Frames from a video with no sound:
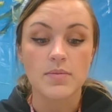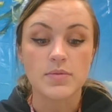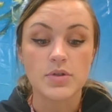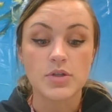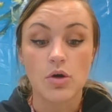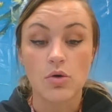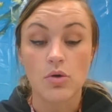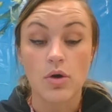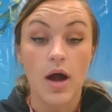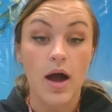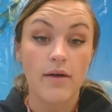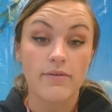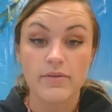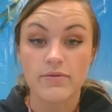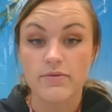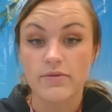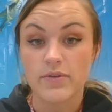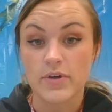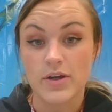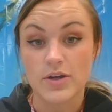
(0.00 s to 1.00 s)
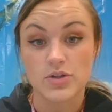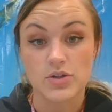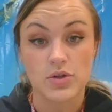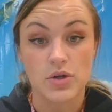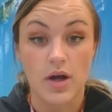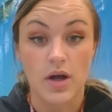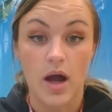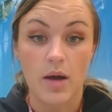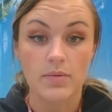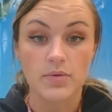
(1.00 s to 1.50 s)
So coffin fish or
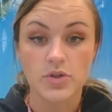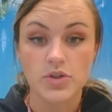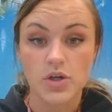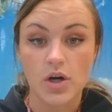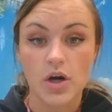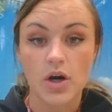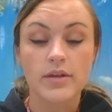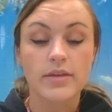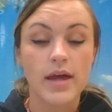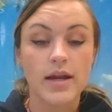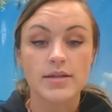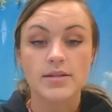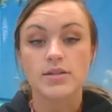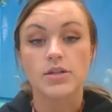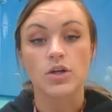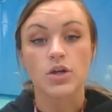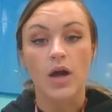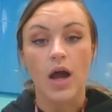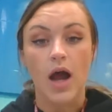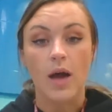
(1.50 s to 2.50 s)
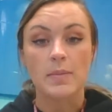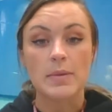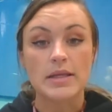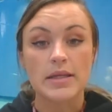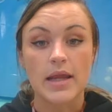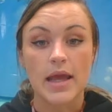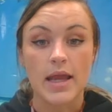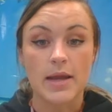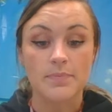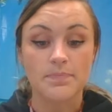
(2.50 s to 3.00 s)
goblin shark, that is their common
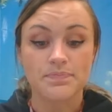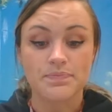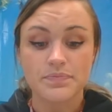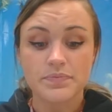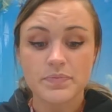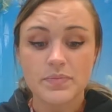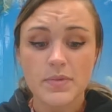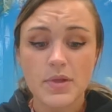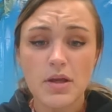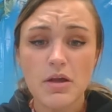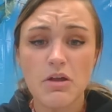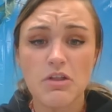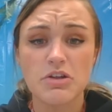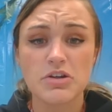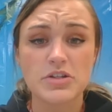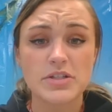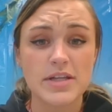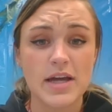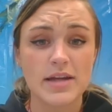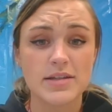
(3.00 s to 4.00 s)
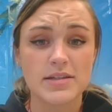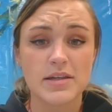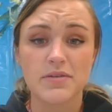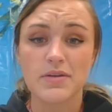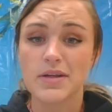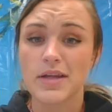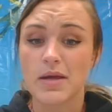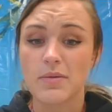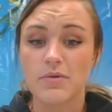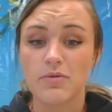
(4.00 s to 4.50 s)
name. Their scientific
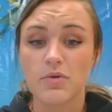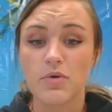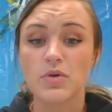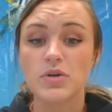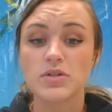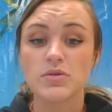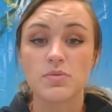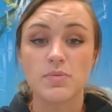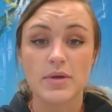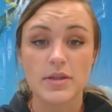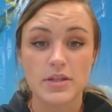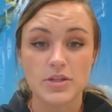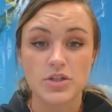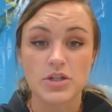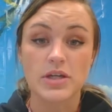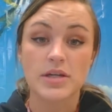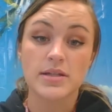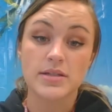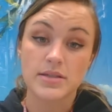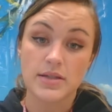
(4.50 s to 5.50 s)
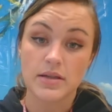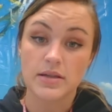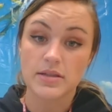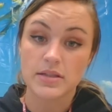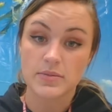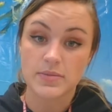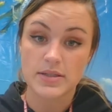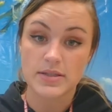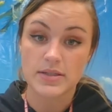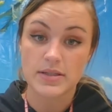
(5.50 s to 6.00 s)
name, of course, would be the genus and the
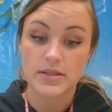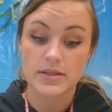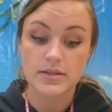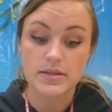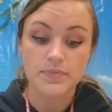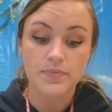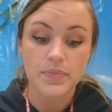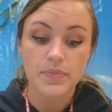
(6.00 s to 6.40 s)
species.